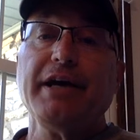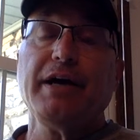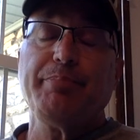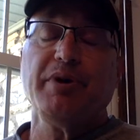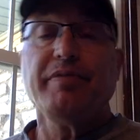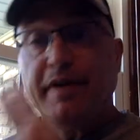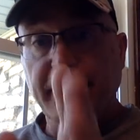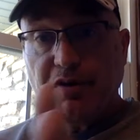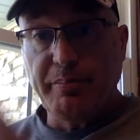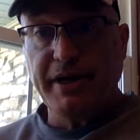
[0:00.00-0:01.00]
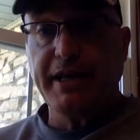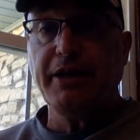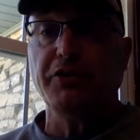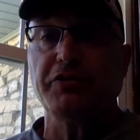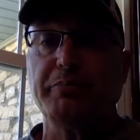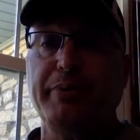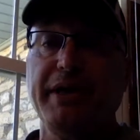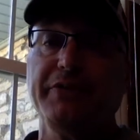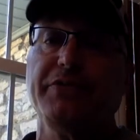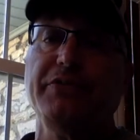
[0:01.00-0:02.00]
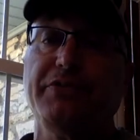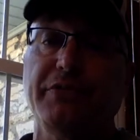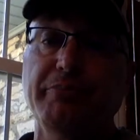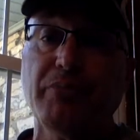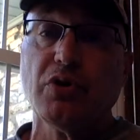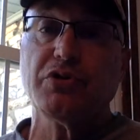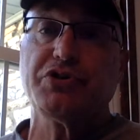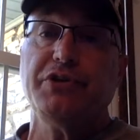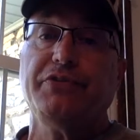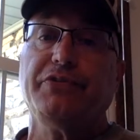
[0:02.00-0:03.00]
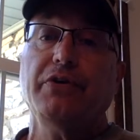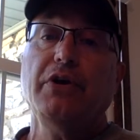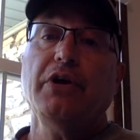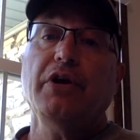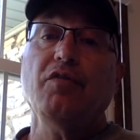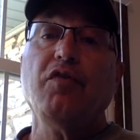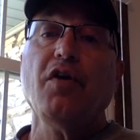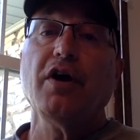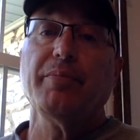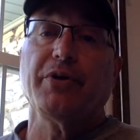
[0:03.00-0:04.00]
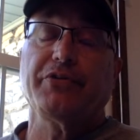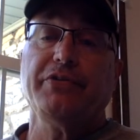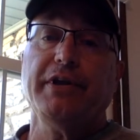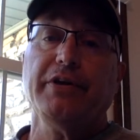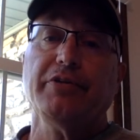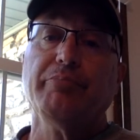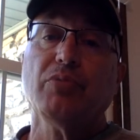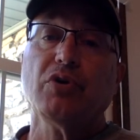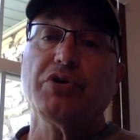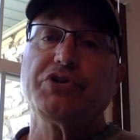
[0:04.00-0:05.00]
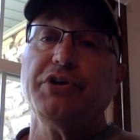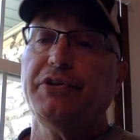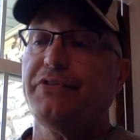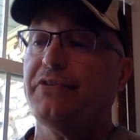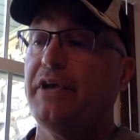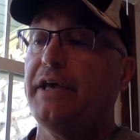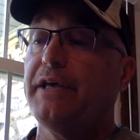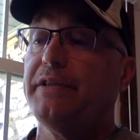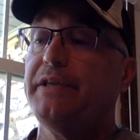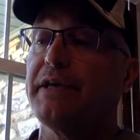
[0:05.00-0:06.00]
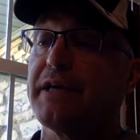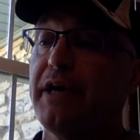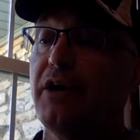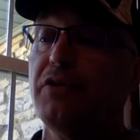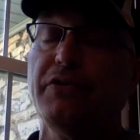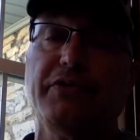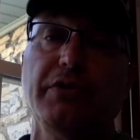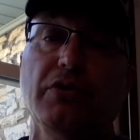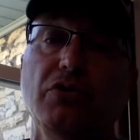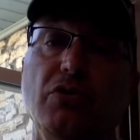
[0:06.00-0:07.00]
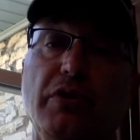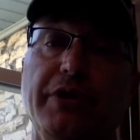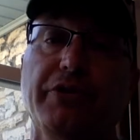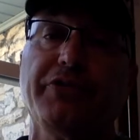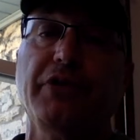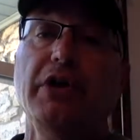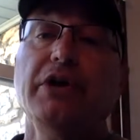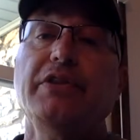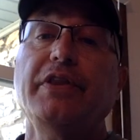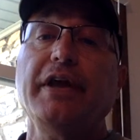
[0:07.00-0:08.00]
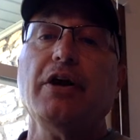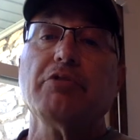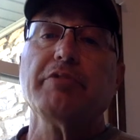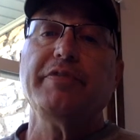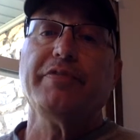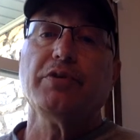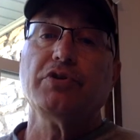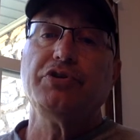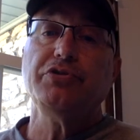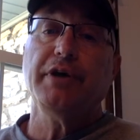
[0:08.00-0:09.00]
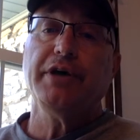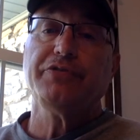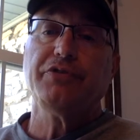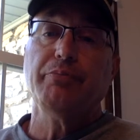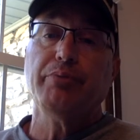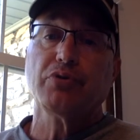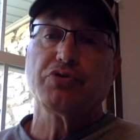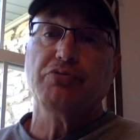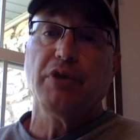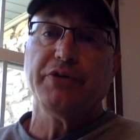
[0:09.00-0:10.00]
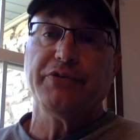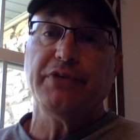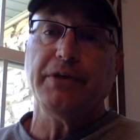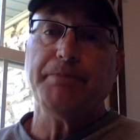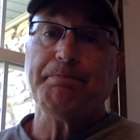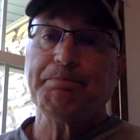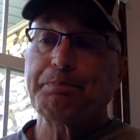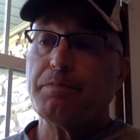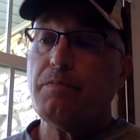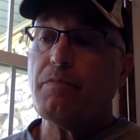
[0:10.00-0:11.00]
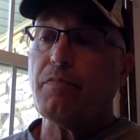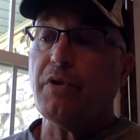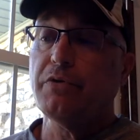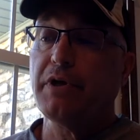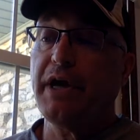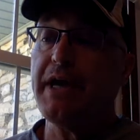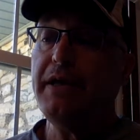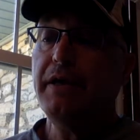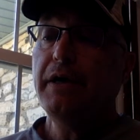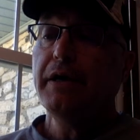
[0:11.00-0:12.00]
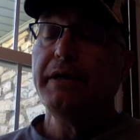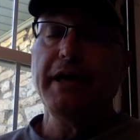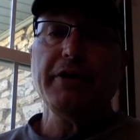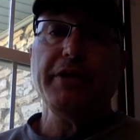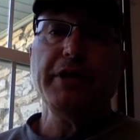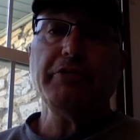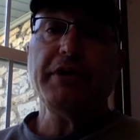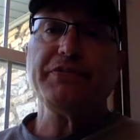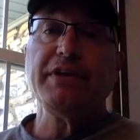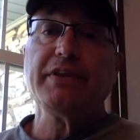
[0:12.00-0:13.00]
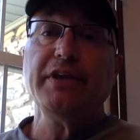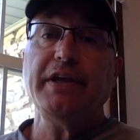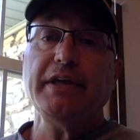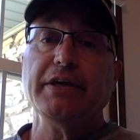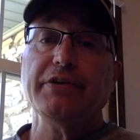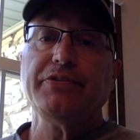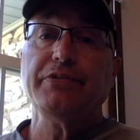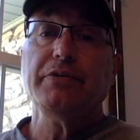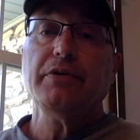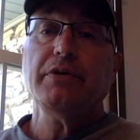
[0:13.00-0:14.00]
up of everybody else, peasants and merchants and farmers. Now, the merchants and the accountants and the lawyers, they are referred to as the bourgeoisie. Okay? Now, the interesting thing is,